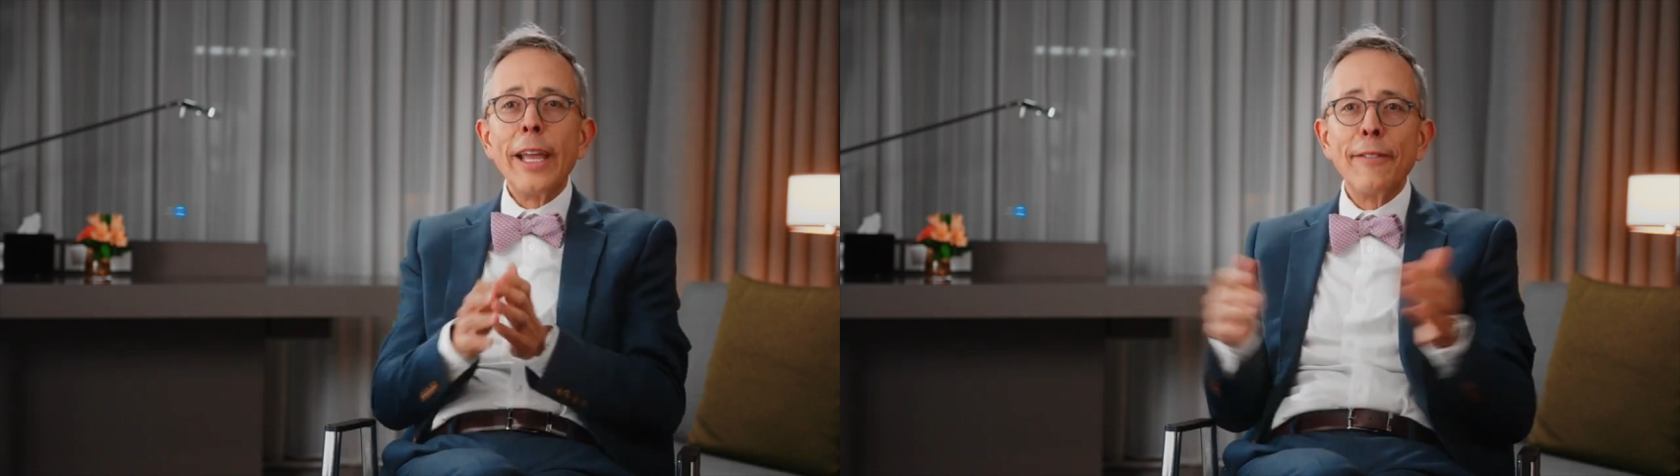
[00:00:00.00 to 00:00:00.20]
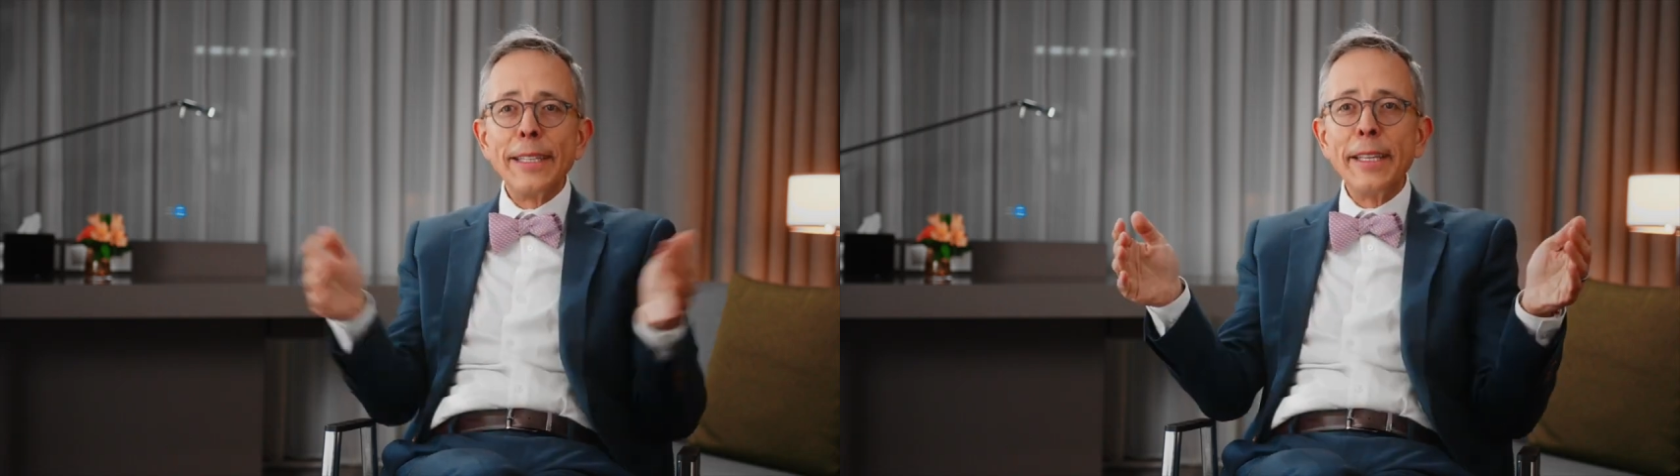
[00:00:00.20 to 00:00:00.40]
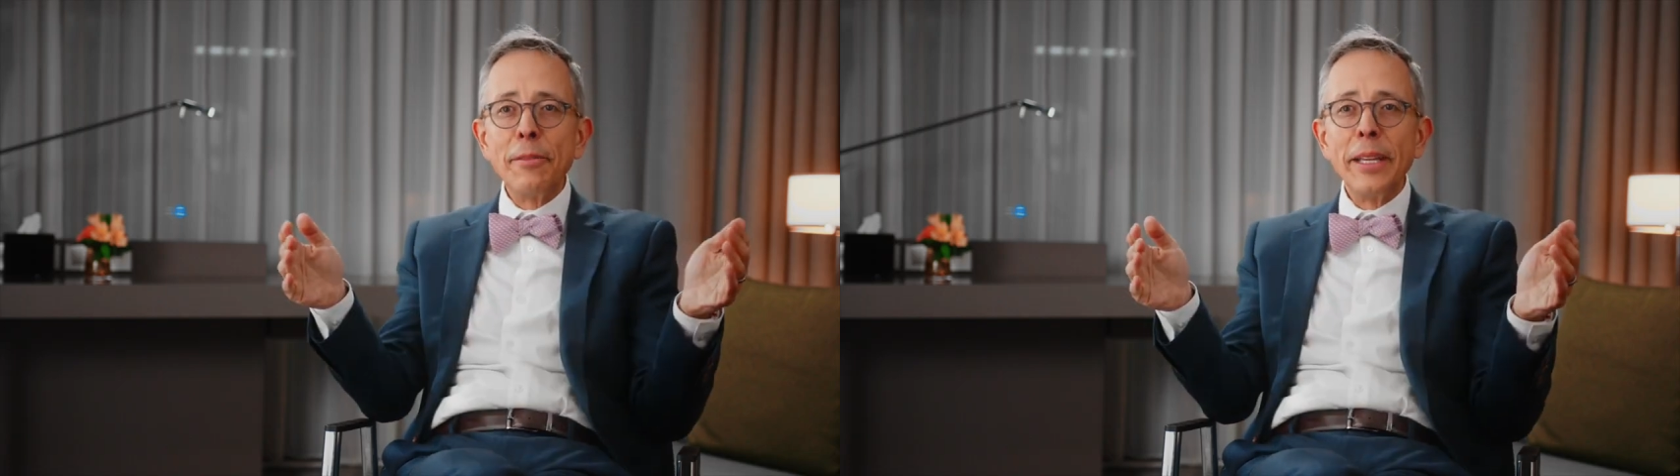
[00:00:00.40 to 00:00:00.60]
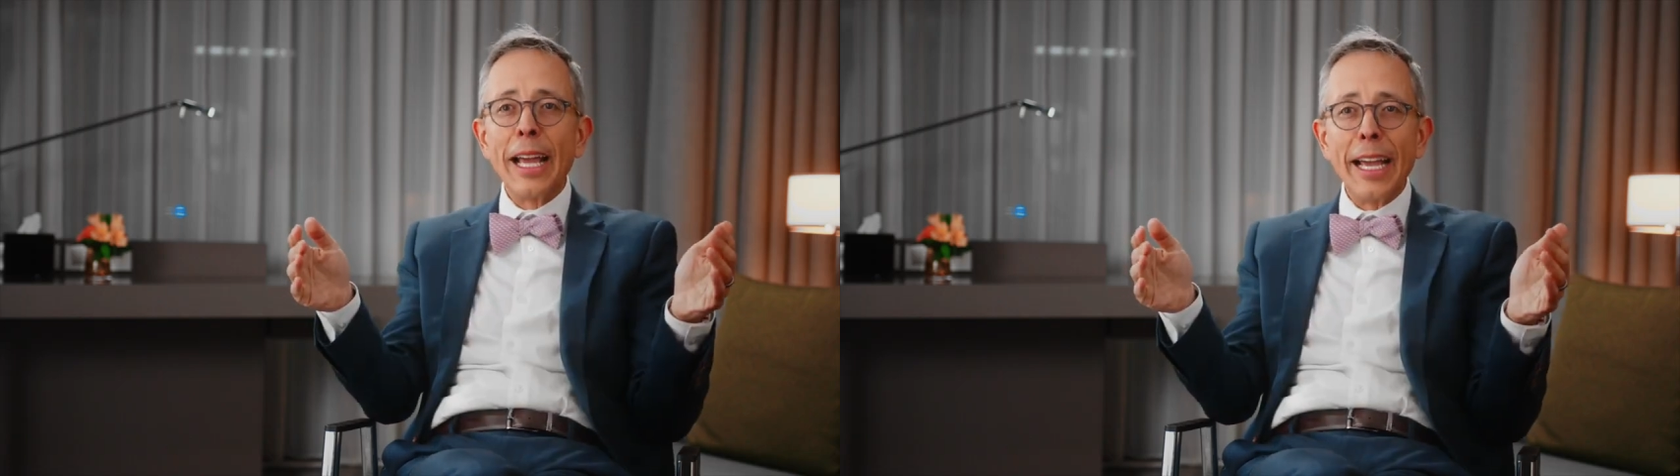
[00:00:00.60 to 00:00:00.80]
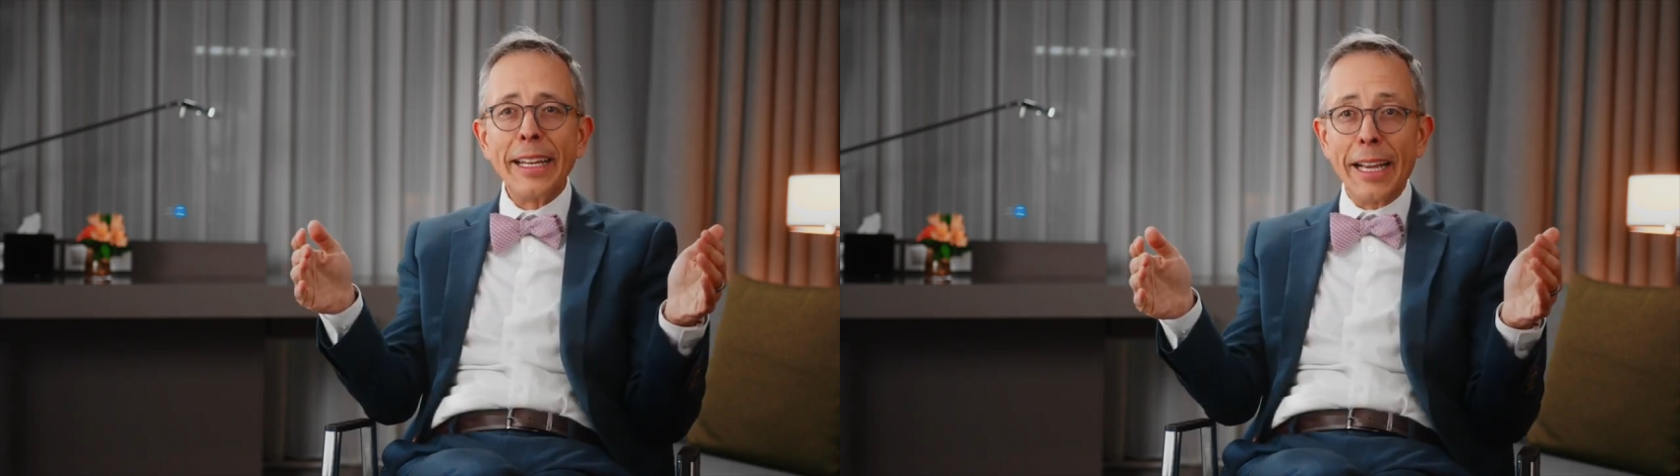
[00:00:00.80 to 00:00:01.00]
have a team
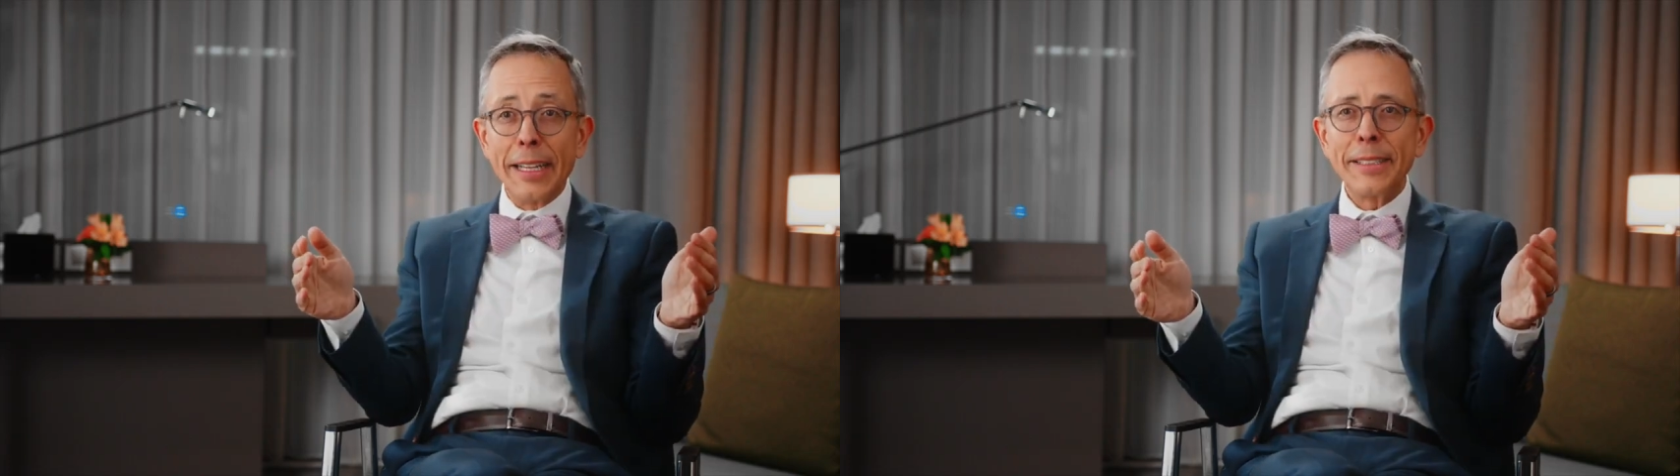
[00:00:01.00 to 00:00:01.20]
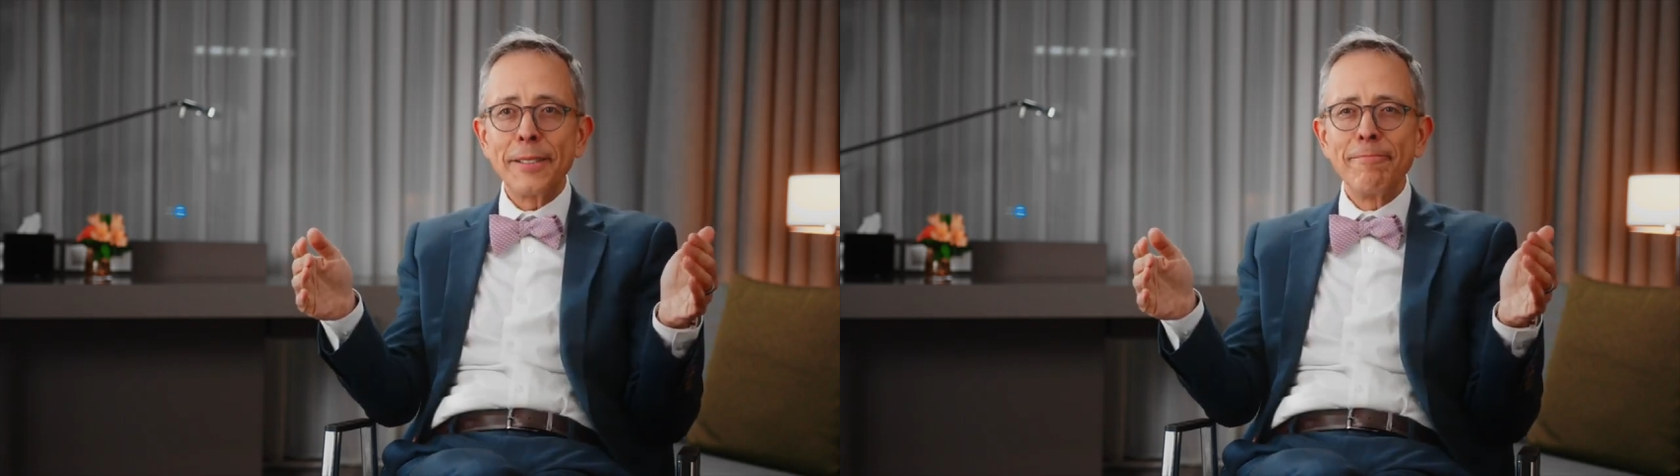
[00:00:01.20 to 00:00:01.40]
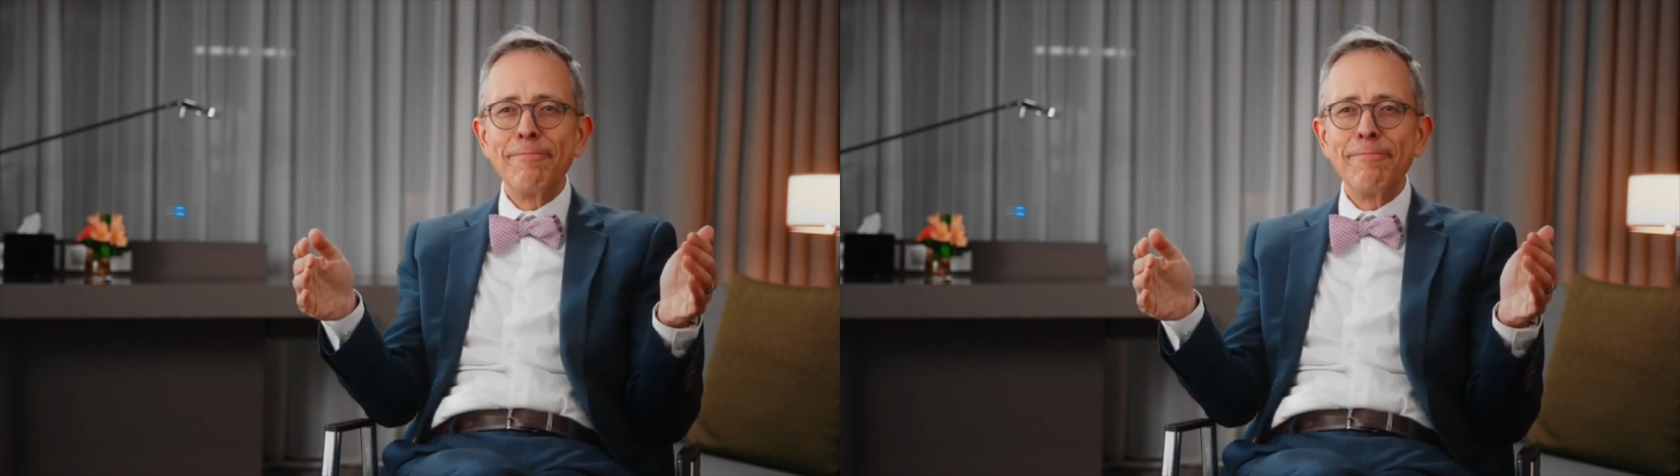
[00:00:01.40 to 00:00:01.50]
behind us,